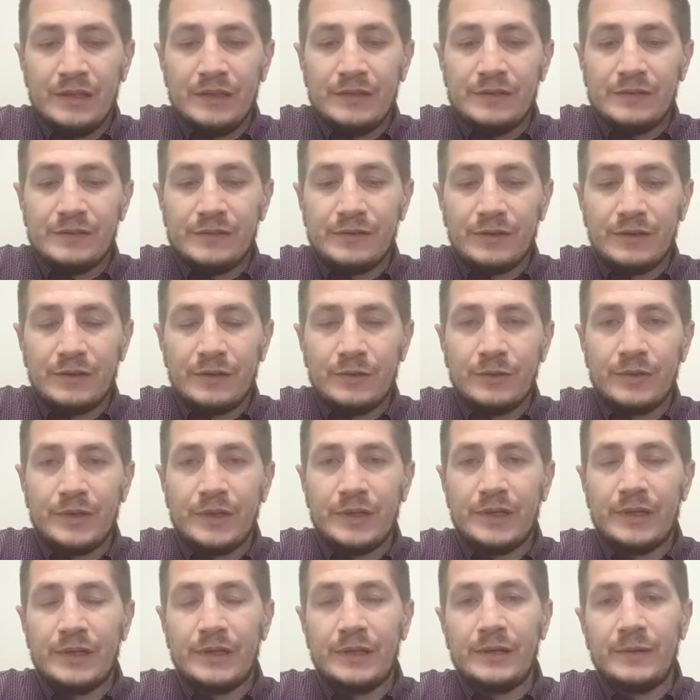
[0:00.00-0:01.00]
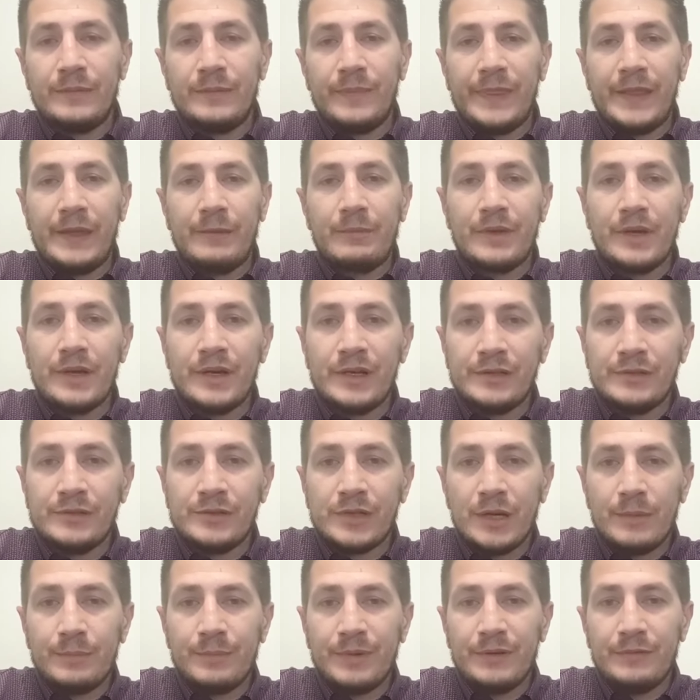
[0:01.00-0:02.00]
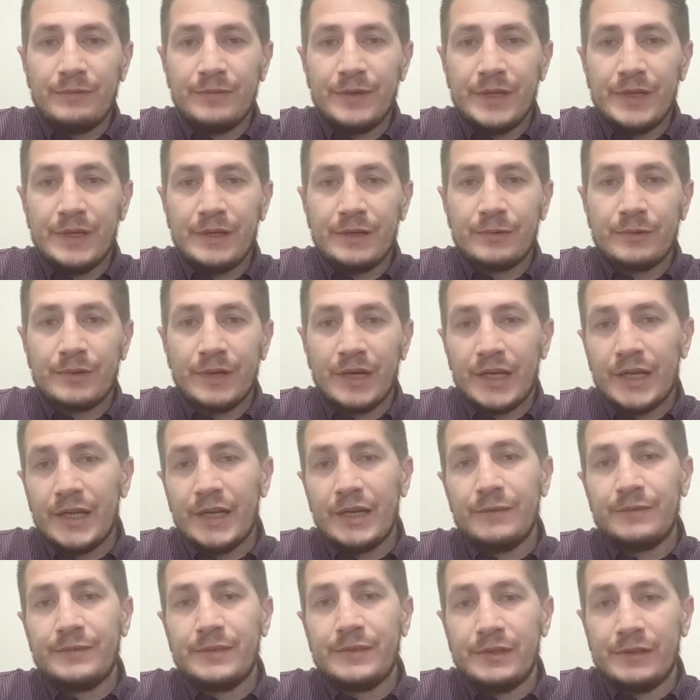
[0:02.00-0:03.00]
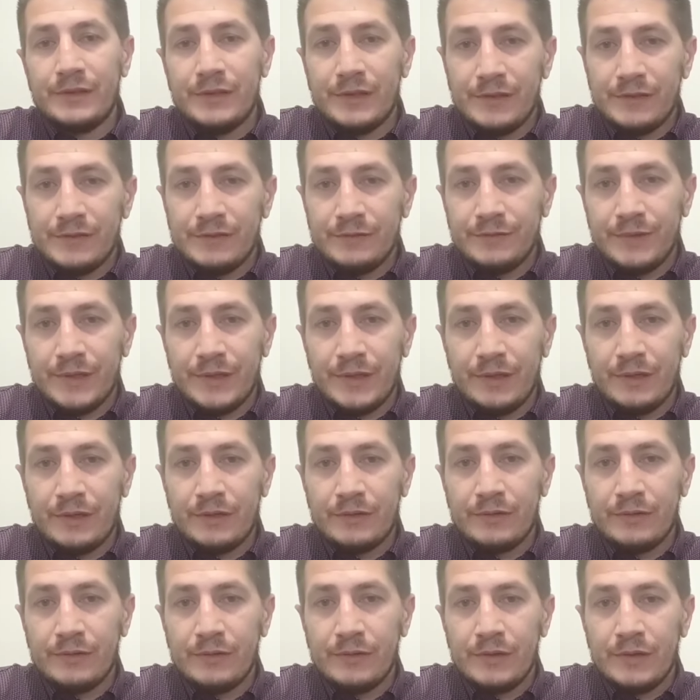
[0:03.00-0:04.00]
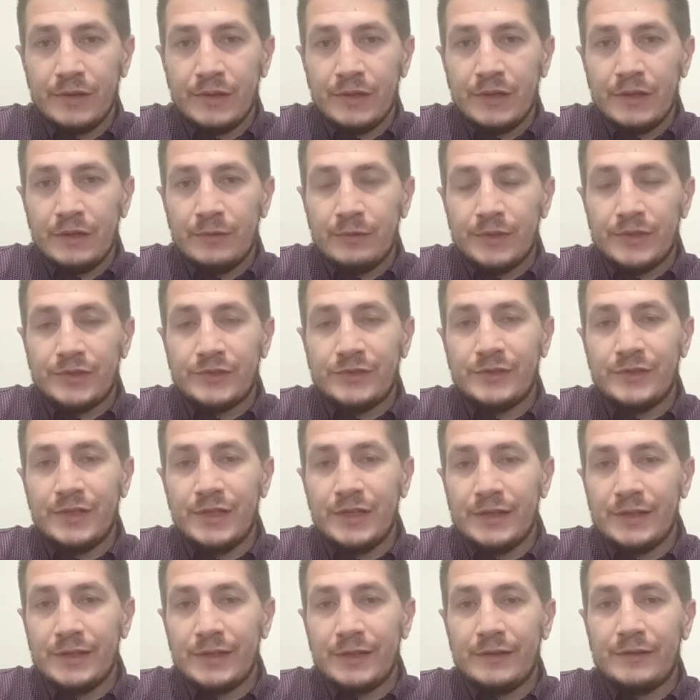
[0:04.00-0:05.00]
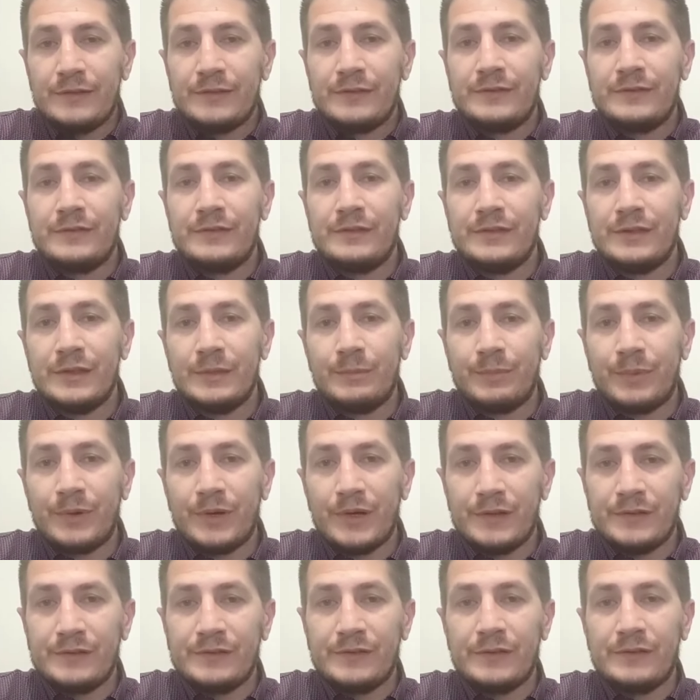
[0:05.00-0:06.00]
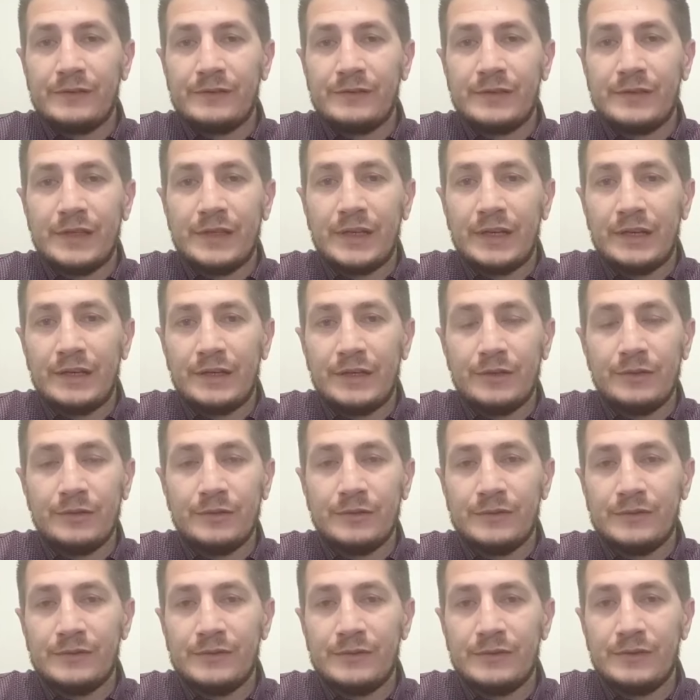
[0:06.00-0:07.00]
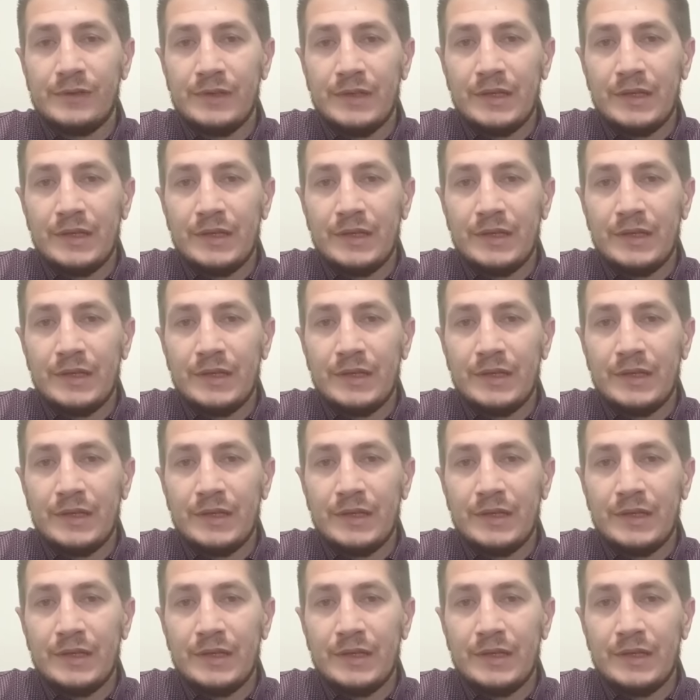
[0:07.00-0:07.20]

So I'm gonna drop a video right after this video which details the process that I use,